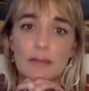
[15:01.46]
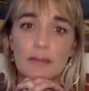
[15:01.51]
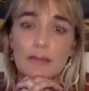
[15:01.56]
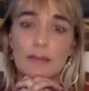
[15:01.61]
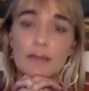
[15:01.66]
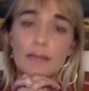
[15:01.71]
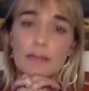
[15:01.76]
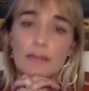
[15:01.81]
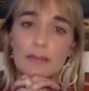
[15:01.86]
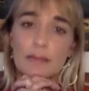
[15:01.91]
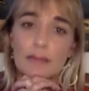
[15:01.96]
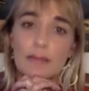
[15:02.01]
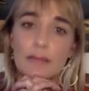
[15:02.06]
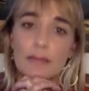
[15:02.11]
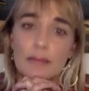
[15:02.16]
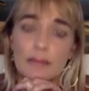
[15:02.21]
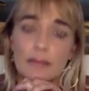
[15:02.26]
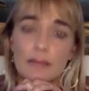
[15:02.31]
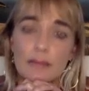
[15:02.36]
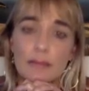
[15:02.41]

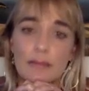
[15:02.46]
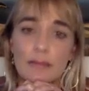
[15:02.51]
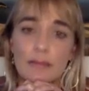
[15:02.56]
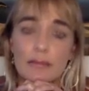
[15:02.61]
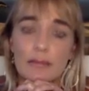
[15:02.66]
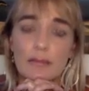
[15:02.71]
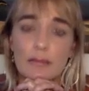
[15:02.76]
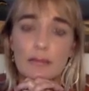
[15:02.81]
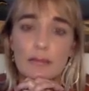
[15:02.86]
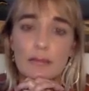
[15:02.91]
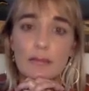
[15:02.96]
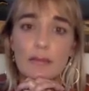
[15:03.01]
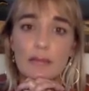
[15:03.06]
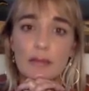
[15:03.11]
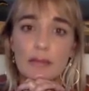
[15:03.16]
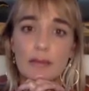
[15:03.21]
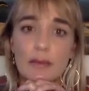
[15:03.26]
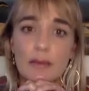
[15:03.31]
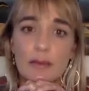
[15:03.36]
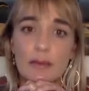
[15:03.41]

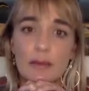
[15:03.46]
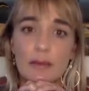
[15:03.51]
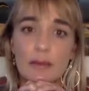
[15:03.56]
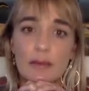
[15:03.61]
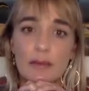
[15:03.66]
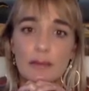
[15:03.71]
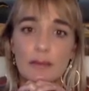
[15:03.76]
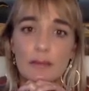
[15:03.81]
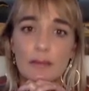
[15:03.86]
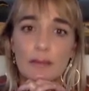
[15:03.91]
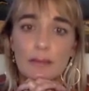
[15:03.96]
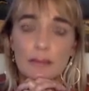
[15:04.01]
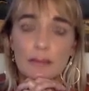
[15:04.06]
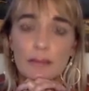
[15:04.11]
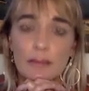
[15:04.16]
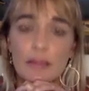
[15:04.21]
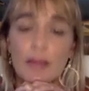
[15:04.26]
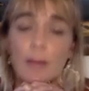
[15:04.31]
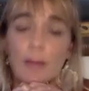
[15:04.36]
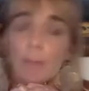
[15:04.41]

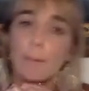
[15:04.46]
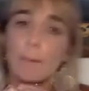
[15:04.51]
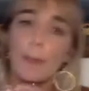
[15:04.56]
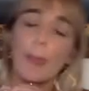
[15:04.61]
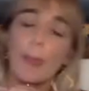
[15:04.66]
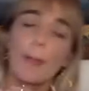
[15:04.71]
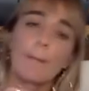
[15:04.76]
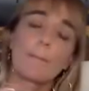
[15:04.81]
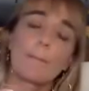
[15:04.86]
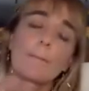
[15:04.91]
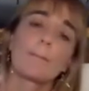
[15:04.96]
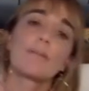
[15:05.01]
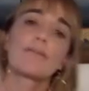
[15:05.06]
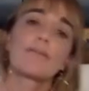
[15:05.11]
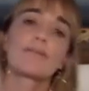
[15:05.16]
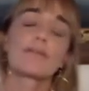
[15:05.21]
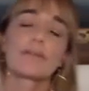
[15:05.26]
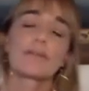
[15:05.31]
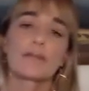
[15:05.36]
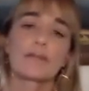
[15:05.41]

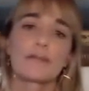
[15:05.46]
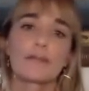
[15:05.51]
This person isn't speaking.